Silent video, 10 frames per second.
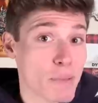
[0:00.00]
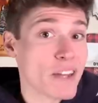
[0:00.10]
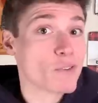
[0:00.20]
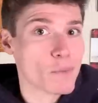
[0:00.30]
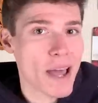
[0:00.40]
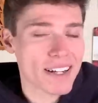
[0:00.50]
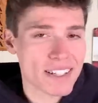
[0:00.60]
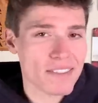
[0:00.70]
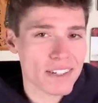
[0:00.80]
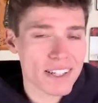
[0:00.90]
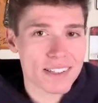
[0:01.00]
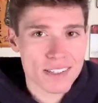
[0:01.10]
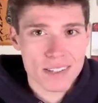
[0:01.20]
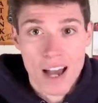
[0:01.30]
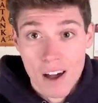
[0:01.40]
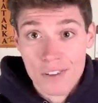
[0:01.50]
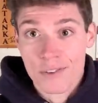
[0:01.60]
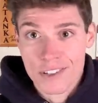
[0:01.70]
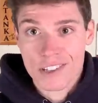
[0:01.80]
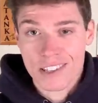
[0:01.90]
bedroom activities, other
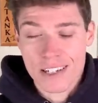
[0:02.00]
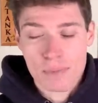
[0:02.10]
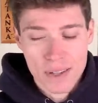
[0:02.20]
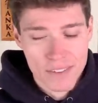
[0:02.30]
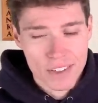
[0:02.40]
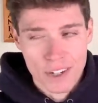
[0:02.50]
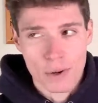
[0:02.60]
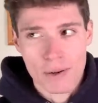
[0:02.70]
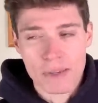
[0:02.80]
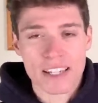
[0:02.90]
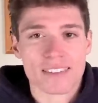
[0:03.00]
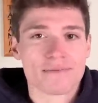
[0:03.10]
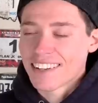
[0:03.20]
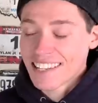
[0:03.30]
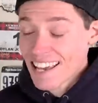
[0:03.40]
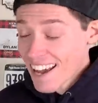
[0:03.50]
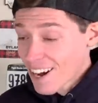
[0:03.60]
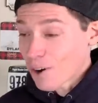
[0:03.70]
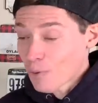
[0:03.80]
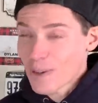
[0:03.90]
than sleep, if you know what I mean.
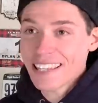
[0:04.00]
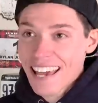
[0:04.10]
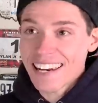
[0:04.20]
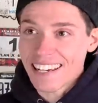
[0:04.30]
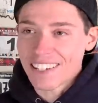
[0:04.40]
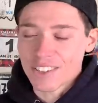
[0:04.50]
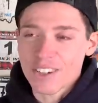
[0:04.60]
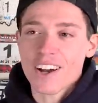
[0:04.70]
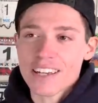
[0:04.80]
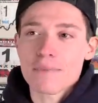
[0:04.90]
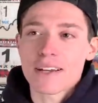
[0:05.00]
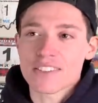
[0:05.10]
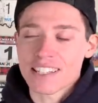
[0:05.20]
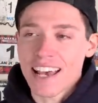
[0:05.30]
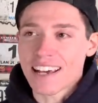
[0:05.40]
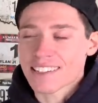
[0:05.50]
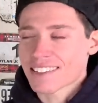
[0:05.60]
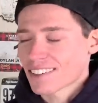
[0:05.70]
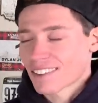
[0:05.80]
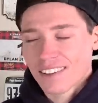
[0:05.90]
Yeah, we get it. You're talking about
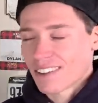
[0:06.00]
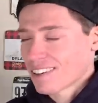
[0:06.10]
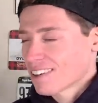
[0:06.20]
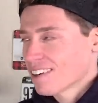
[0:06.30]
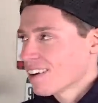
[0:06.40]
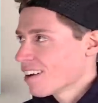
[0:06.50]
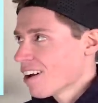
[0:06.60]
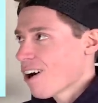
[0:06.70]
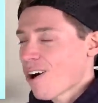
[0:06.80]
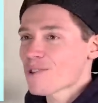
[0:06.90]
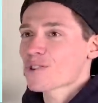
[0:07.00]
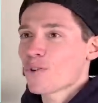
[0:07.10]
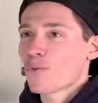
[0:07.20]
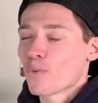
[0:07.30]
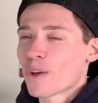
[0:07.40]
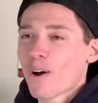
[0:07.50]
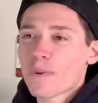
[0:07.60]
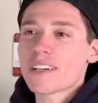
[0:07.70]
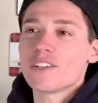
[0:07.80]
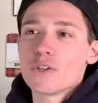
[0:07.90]
sex. Also, we
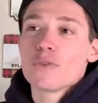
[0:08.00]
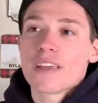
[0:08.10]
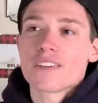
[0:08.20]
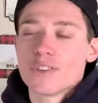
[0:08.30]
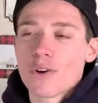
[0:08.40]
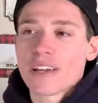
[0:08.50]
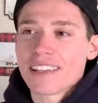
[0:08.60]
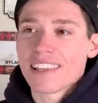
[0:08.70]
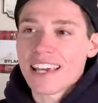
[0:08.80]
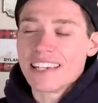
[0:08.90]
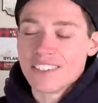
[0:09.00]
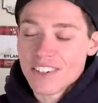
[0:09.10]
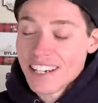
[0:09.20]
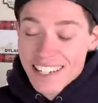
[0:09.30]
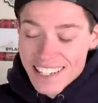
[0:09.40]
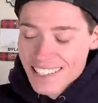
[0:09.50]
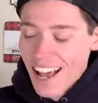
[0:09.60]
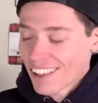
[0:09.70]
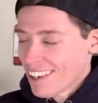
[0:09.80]
already knew that you don't get laid. You didn't need to tell